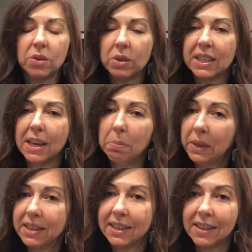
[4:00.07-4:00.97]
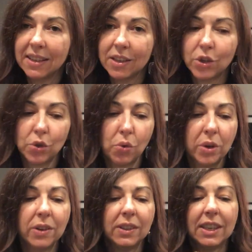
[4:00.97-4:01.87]
soon as I placed it in the
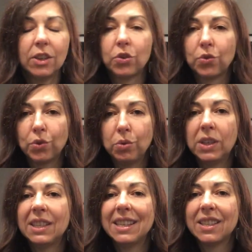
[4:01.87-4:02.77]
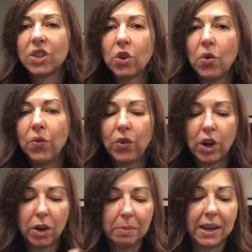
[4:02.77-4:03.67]
soil, it rooted. It's so
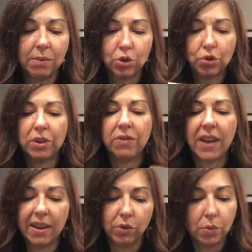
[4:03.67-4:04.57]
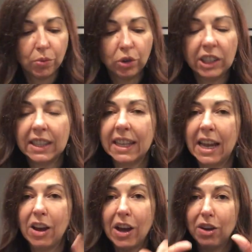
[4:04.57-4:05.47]
firm, and I'm sure if I would pull it
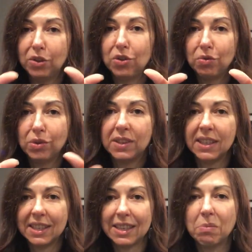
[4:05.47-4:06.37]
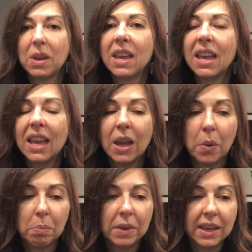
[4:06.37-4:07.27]
now out, you would see some
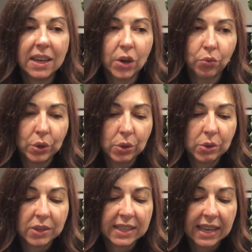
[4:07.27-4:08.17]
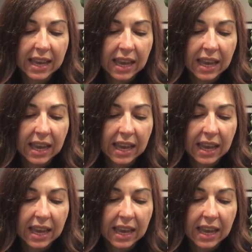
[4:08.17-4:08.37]
big roots.